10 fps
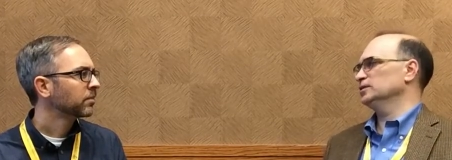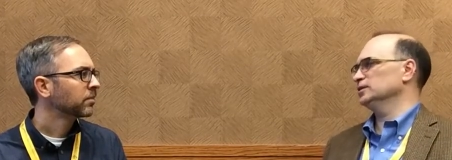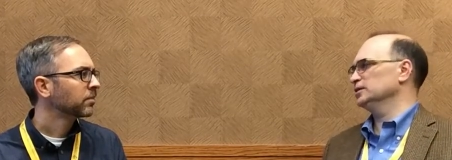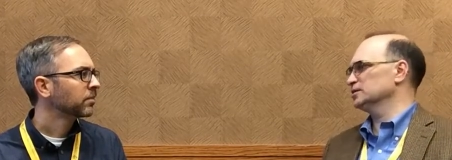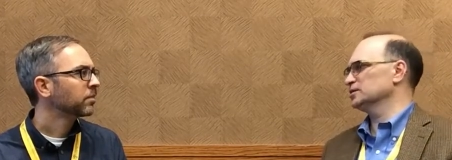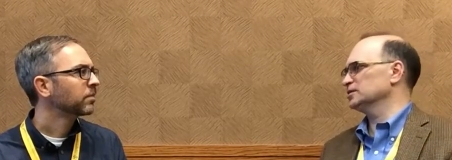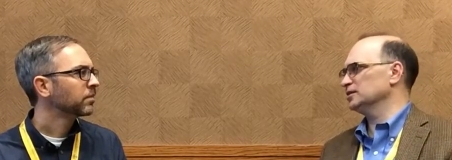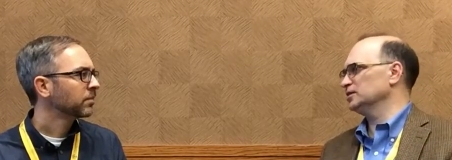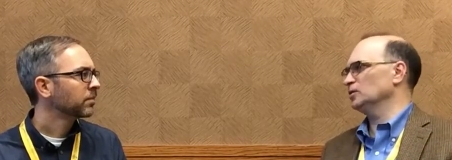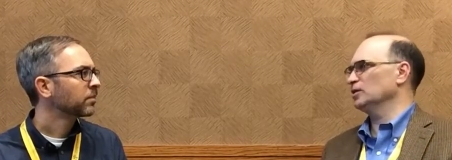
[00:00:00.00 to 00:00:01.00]
Speaker 1: it's,
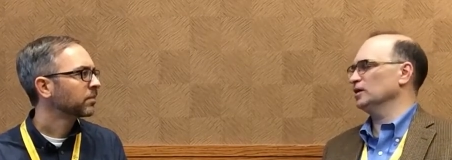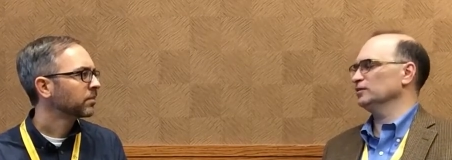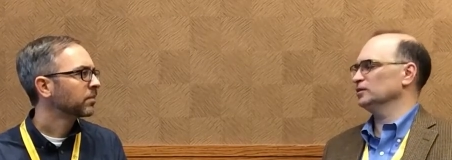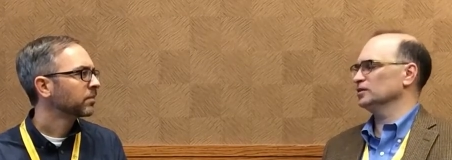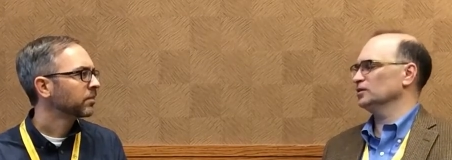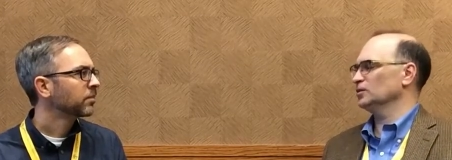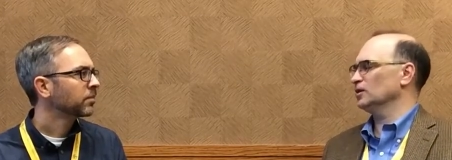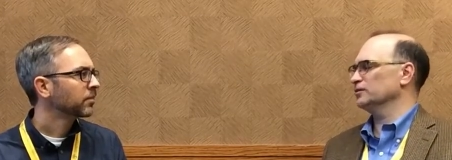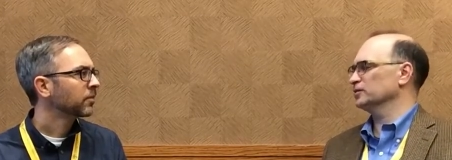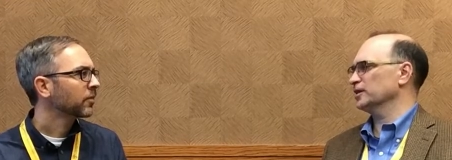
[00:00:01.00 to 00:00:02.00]
they, don't, they don't
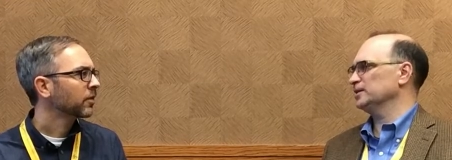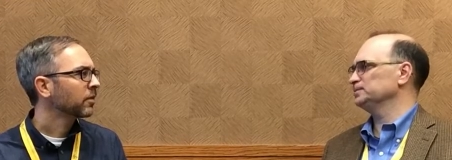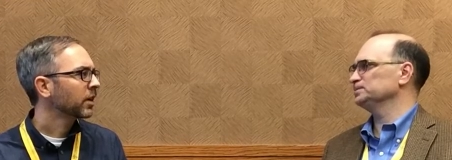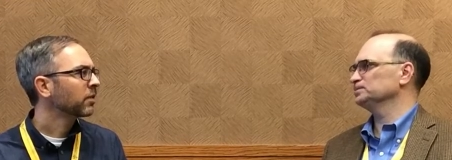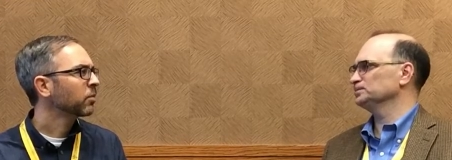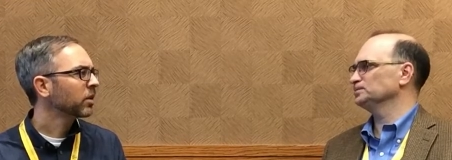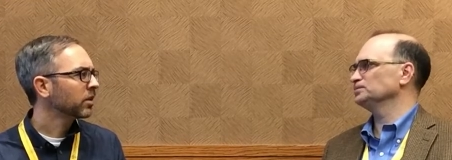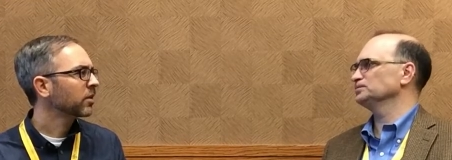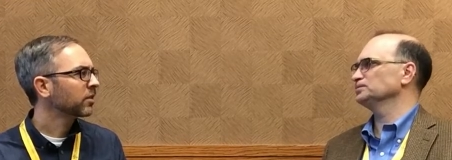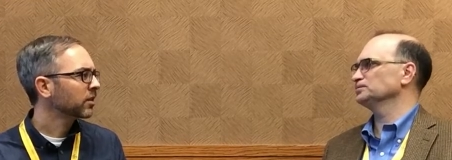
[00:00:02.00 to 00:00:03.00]
offer that. Right, and what
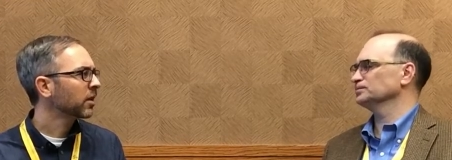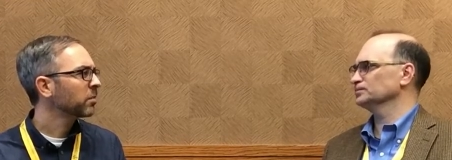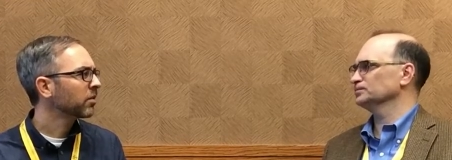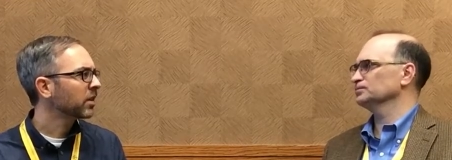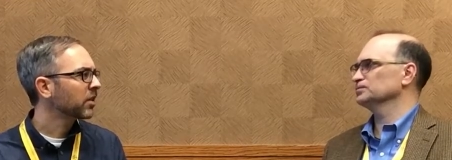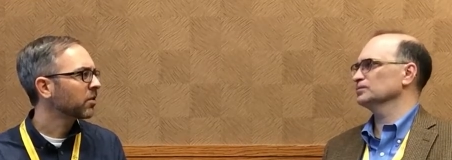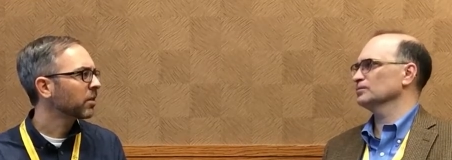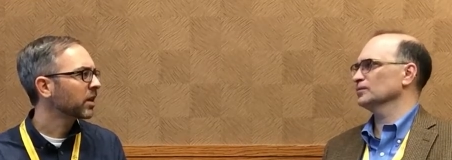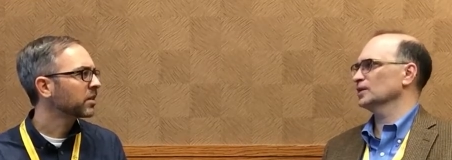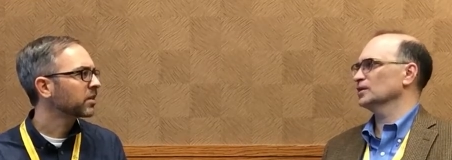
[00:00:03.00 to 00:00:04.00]
are a couple of the other
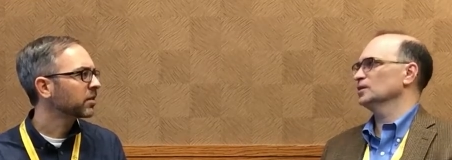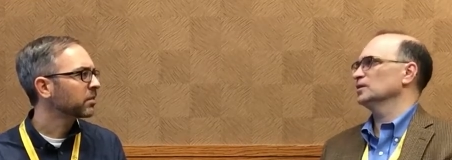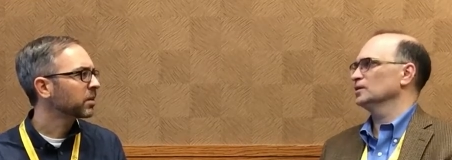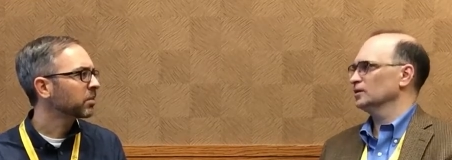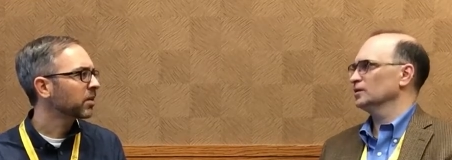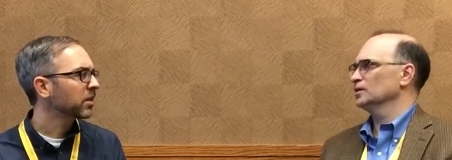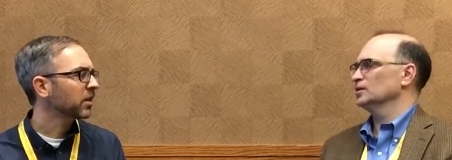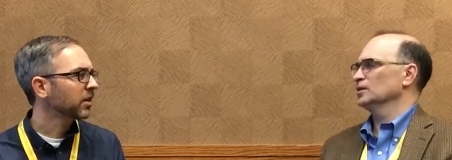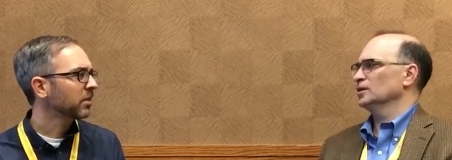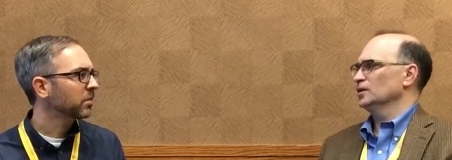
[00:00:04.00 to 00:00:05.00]
ways that people are
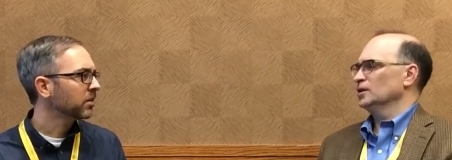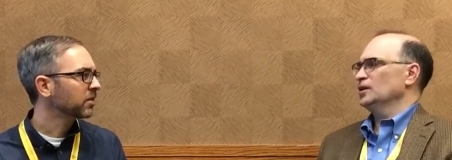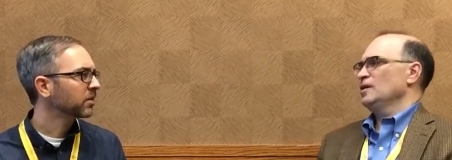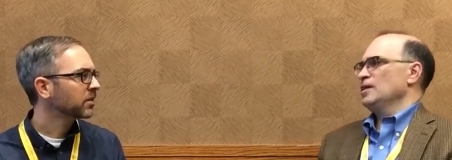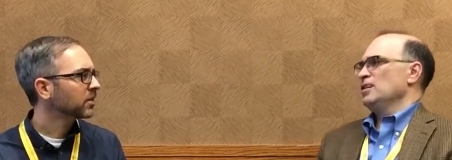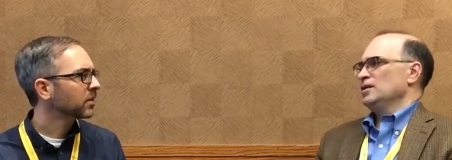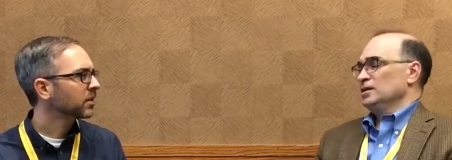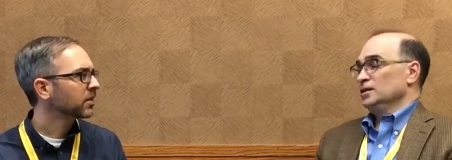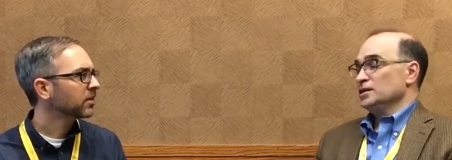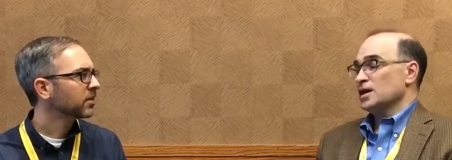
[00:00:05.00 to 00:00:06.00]
thinking about?
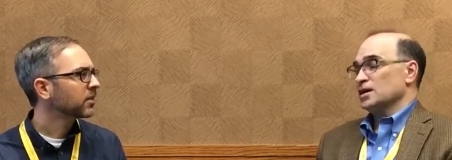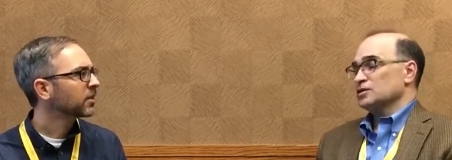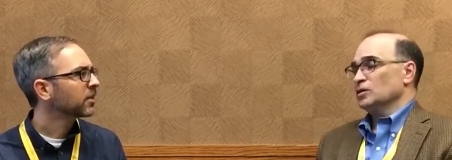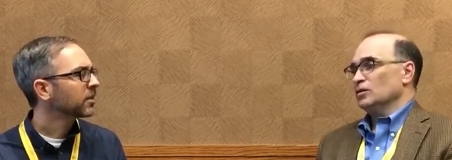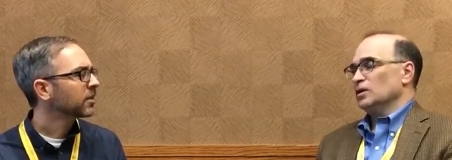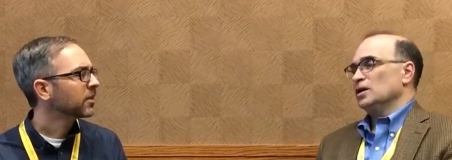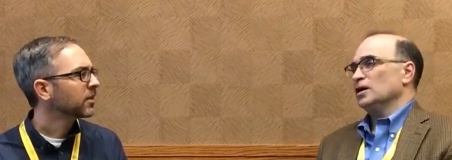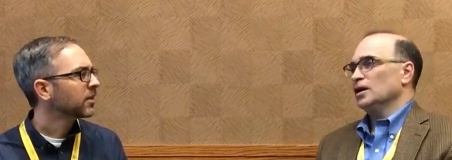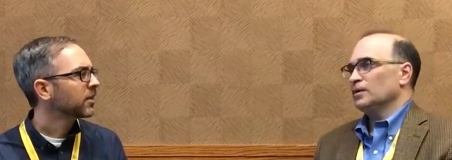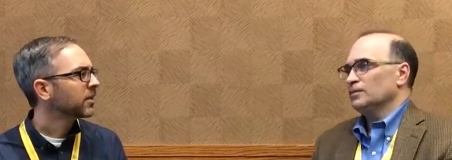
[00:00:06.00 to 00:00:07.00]
Speaker 2: Yeah, so
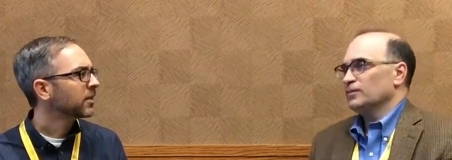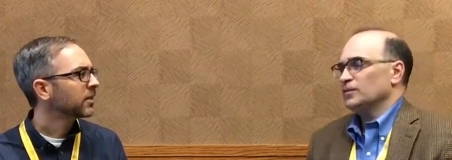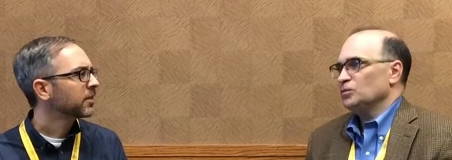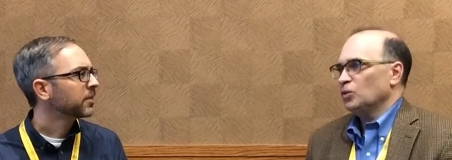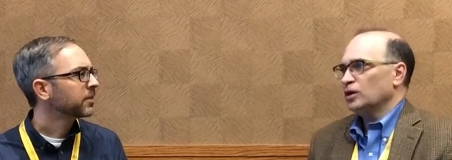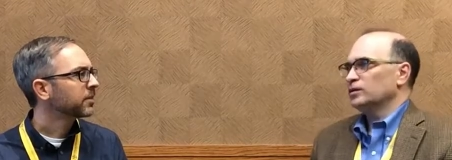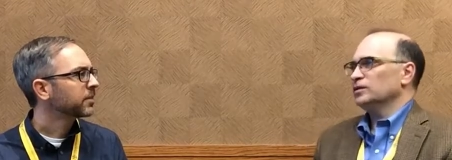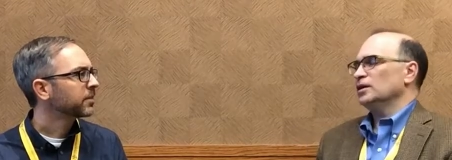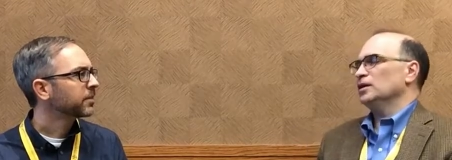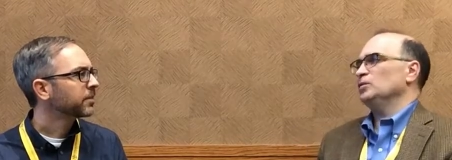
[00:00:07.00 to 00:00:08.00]
um,
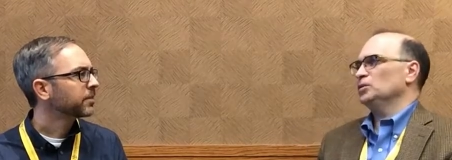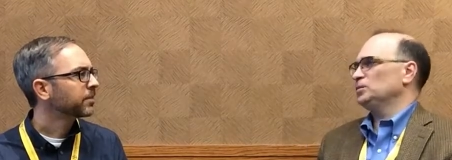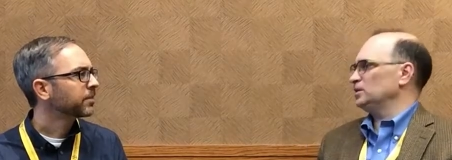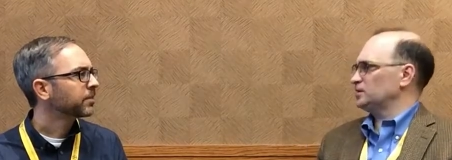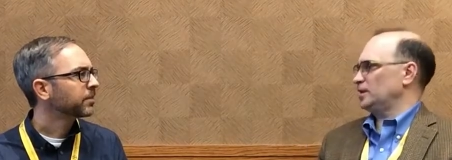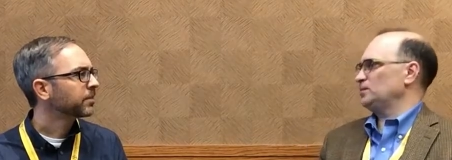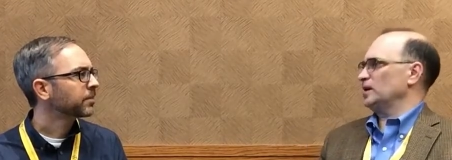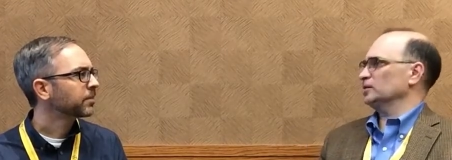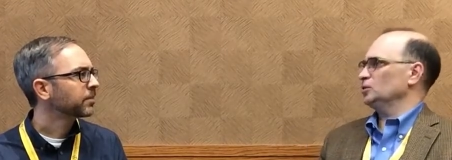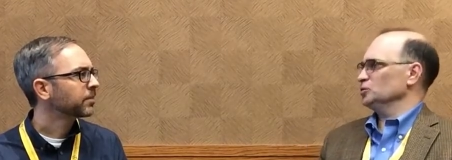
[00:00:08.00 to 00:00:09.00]
one would be take
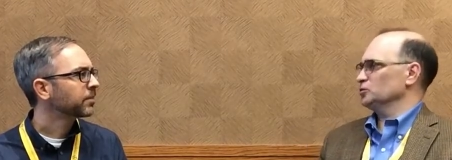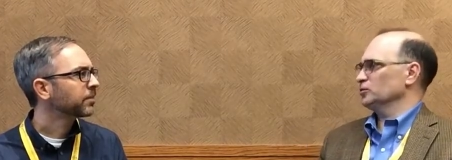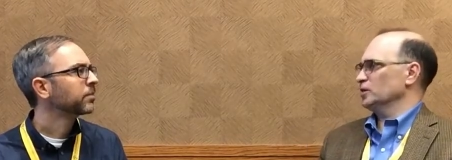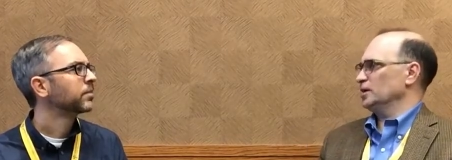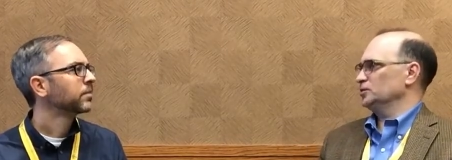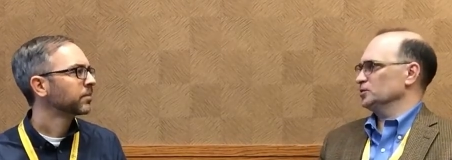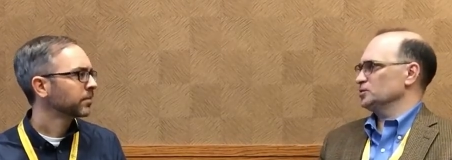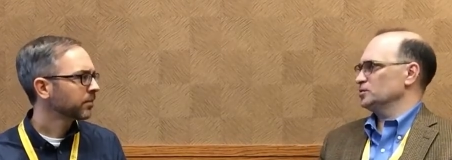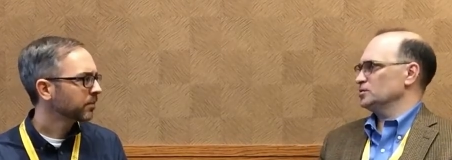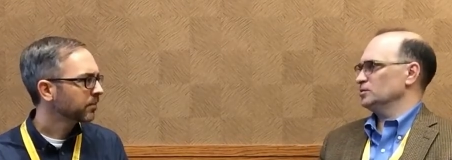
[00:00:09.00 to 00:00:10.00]
back the culture for God
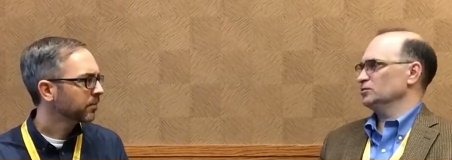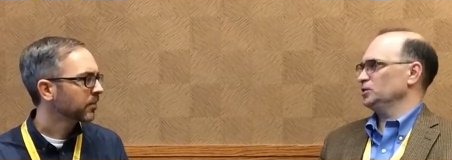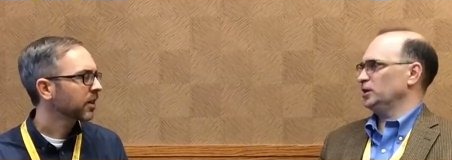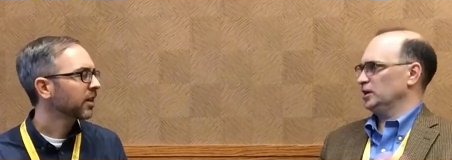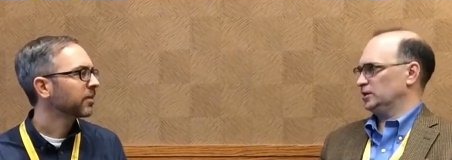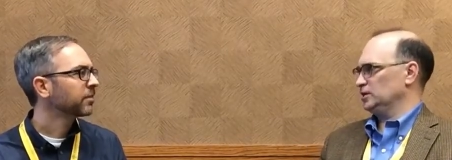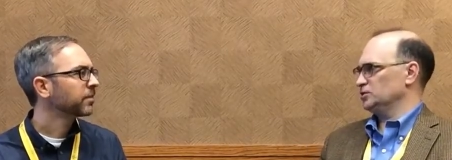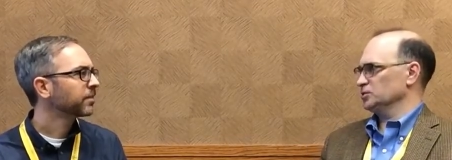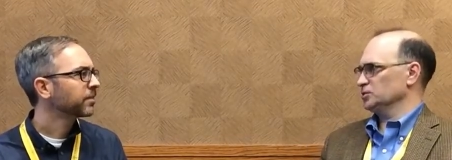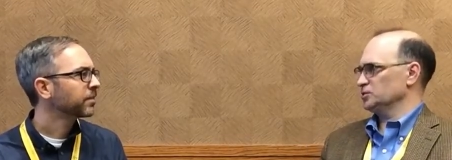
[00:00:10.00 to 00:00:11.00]
Christians, sort of
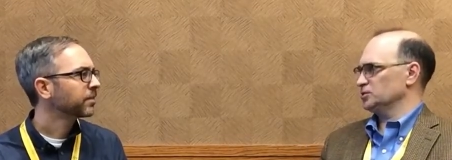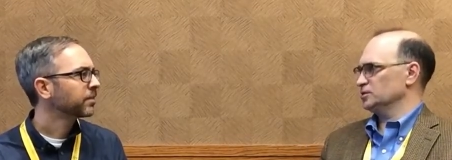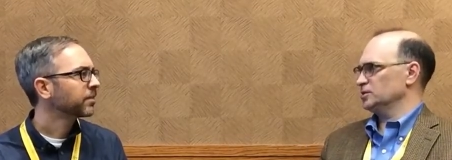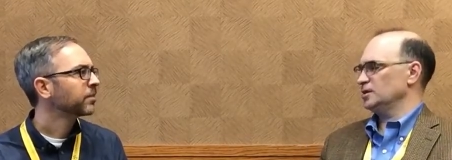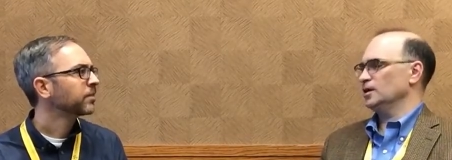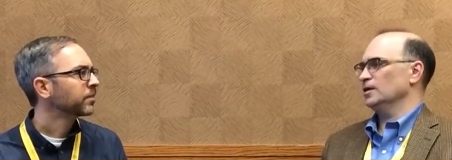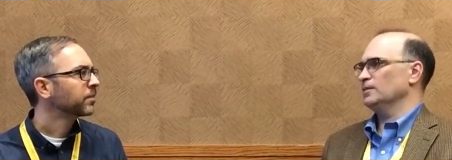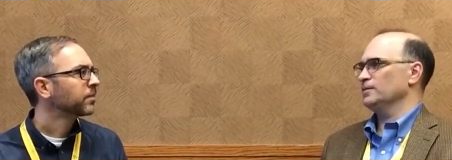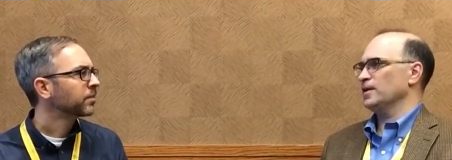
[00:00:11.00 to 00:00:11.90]
reconquista right. Christians. Um,